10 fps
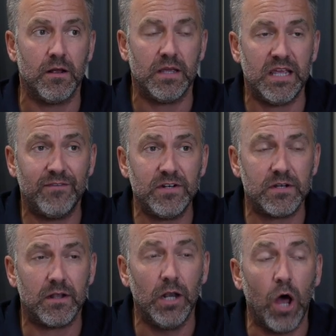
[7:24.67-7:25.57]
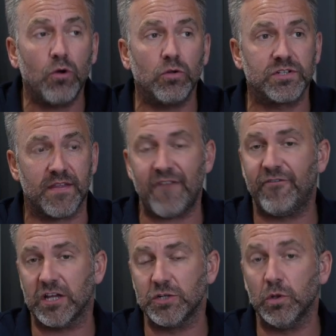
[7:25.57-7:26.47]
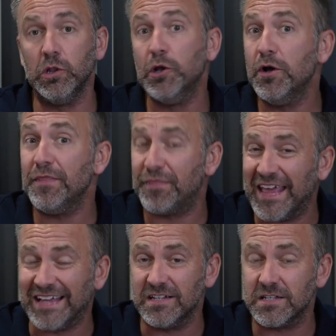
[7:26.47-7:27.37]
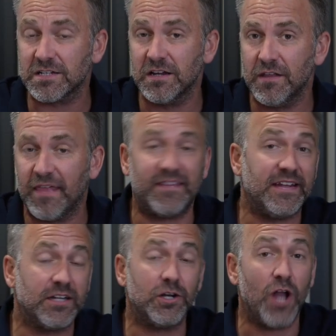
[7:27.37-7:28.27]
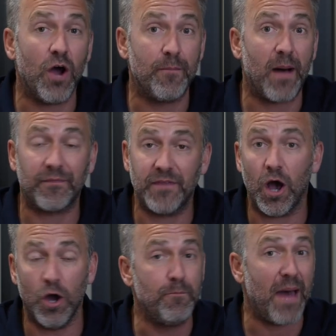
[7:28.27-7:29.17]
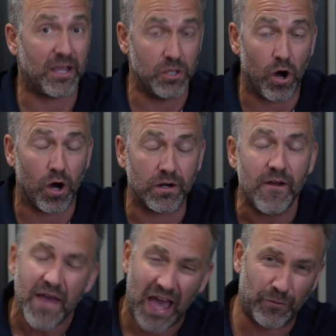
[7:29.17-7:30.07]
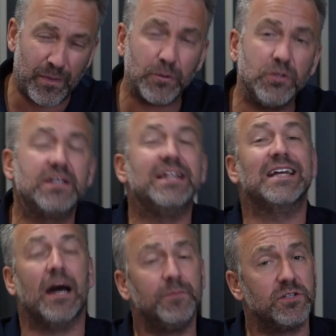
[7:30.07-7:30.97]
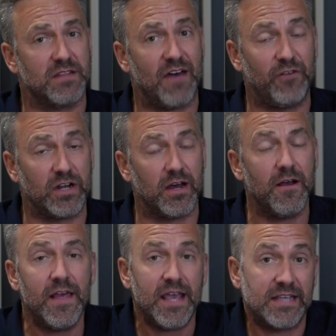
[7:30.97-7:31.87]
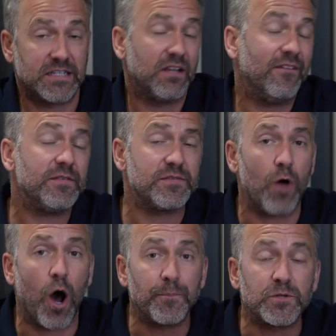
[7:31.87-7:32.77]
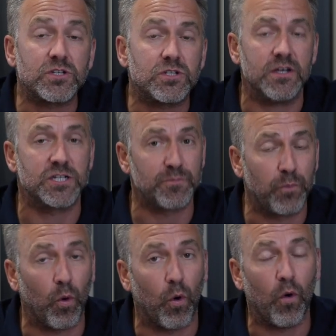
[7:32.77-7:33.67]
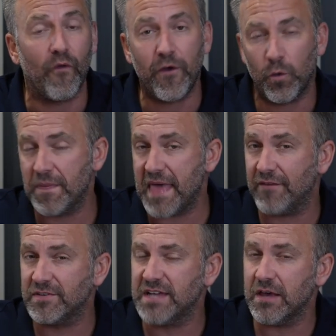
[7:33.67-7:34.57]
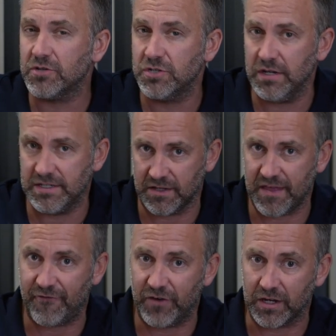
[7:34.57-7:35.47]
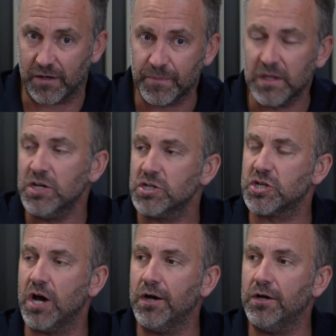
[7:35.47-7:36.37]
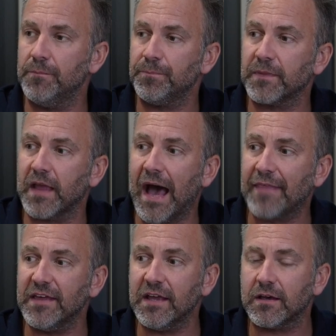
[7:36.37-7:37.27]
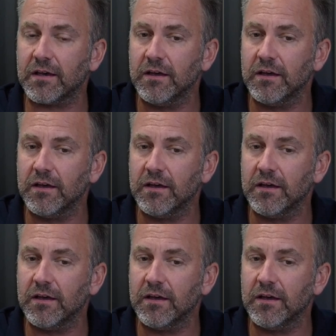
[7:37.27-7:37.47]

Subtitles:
even local South Africans will learn things that they didn't know about their own backyard. And for people who are gonna come to South Africa, it's gonna give them some options to explore when they have a day or two in South Africa. So I think